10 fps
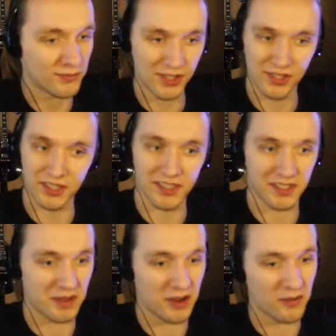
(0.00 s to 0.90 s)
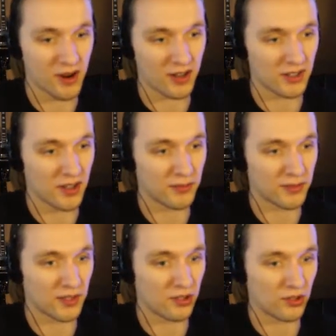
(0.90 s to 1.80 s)
Just about walked off
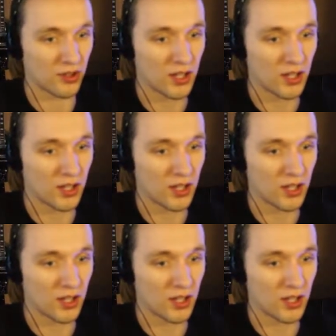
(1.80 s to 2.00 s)
into...